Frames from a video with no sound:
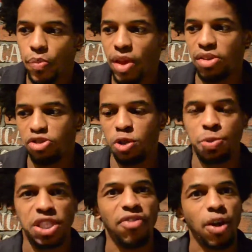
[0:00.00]
there's a
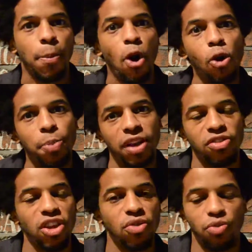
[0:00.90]
specific purpose
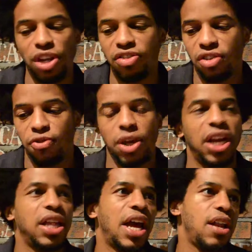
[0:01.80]
and a reason for
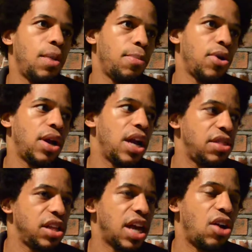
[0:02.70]
getting that number, and I
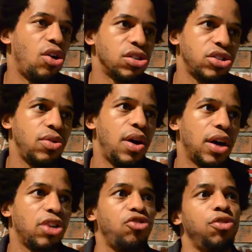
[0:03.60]
think that also
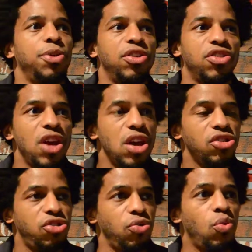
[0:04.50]
contributes
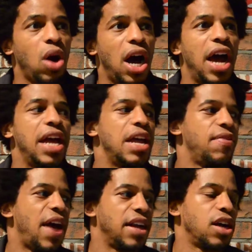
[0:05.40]
to why
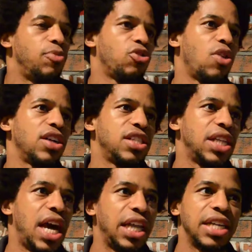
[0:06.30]
that comes across a
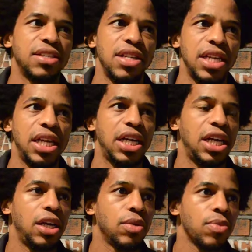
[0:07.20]
lot less needy.
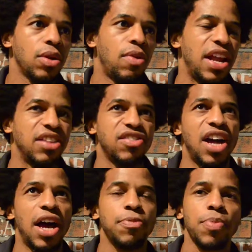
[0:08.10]
Right? It's
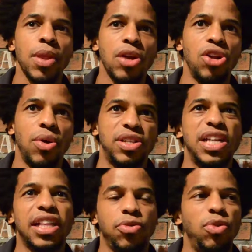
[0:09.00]
not, it's
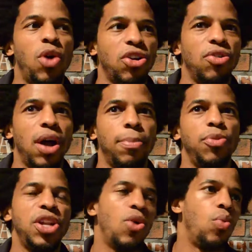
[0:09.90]
not that we want her number.
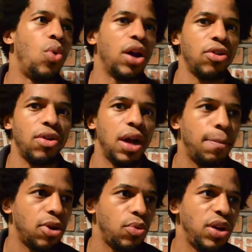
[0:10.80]
We don't want her
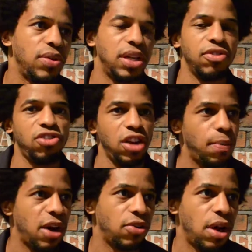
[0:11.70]
number. We don't give a shit
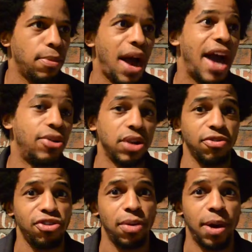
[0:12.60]
about her number. I don't give
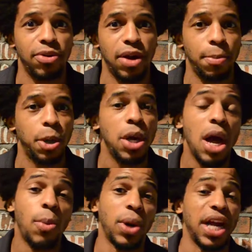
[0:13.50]
a shit about her number.
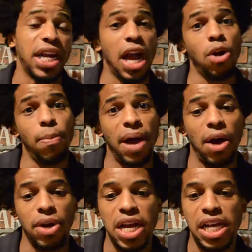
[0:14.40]
What I care
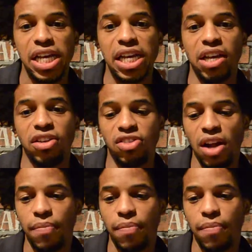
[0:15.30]
about is